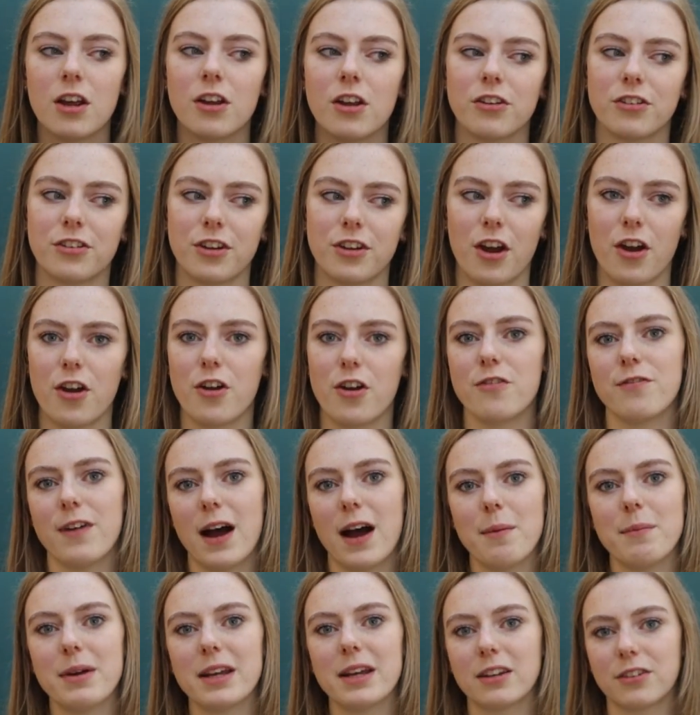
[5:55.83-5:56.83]
So
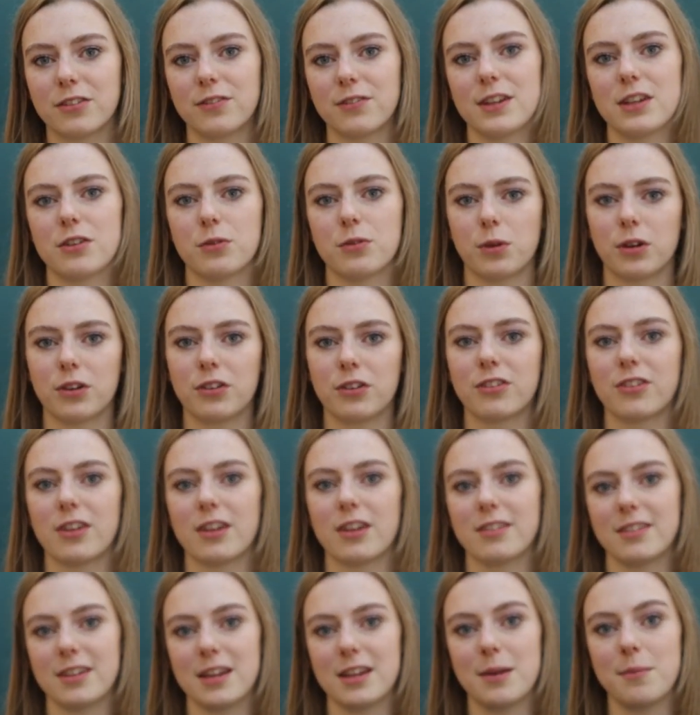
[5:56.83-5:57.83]
that makes these ones
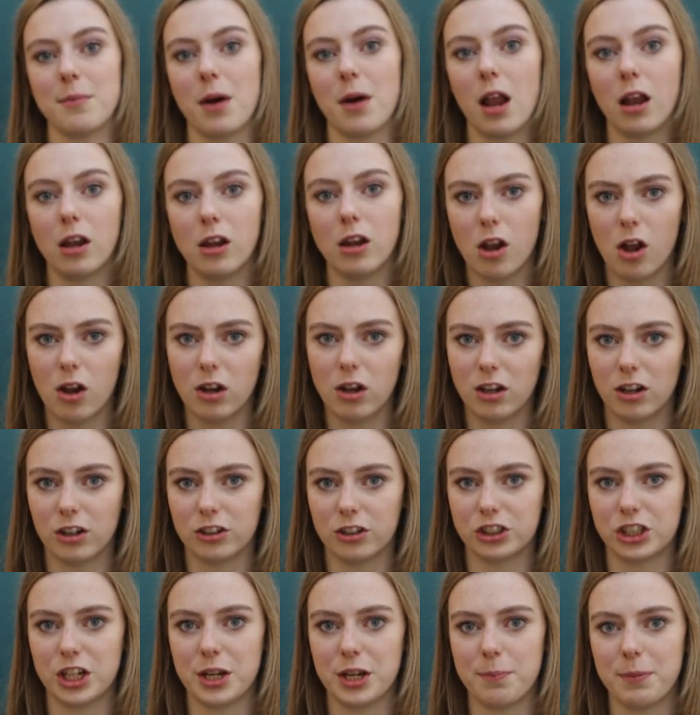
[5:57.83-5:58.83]
seem a lot
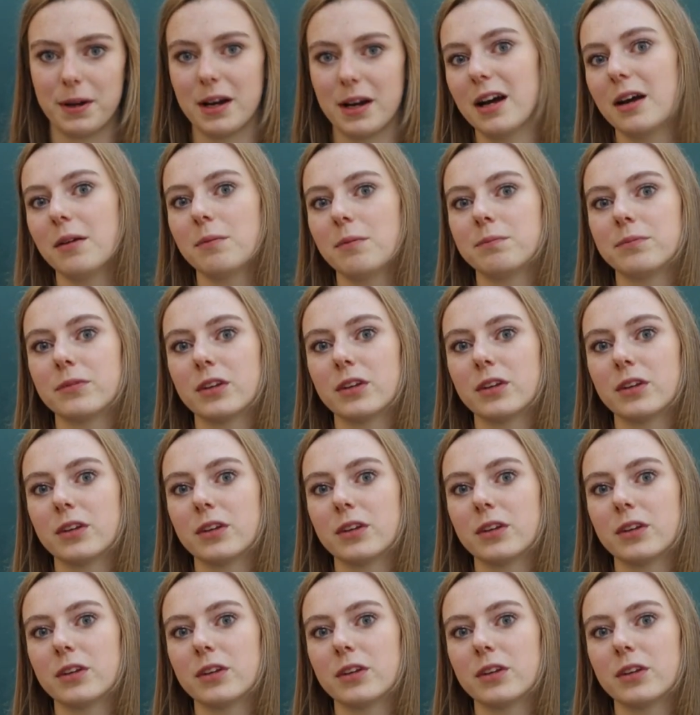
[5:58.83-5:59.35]
cheaper.